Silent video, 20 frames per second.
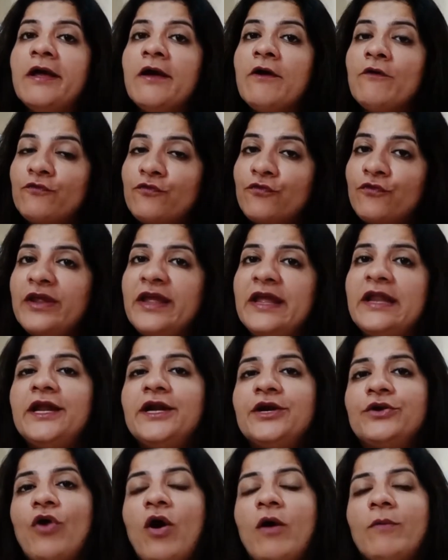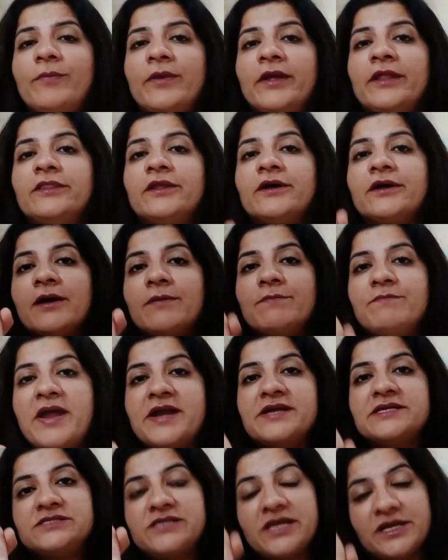freely drop in the
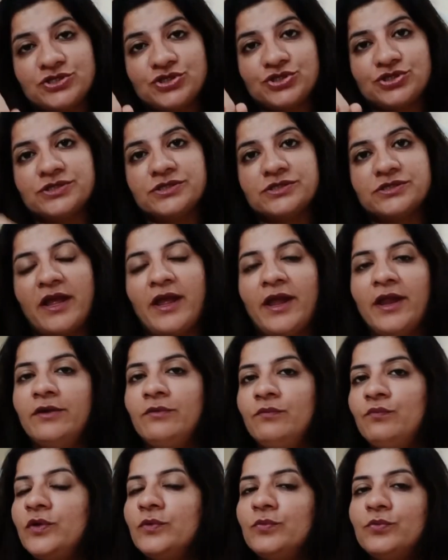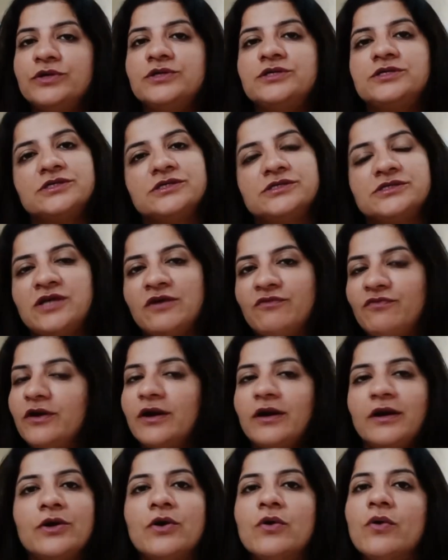comment section, and we would
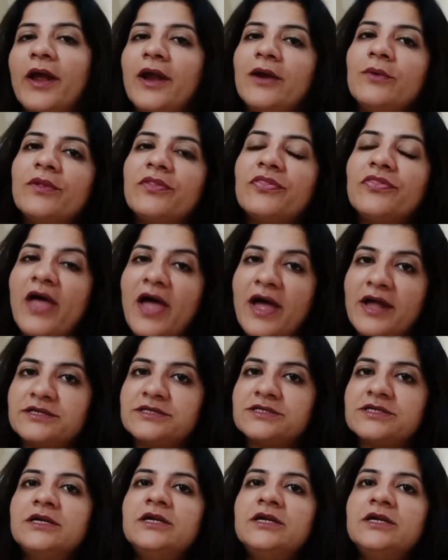definitely go ahead with that.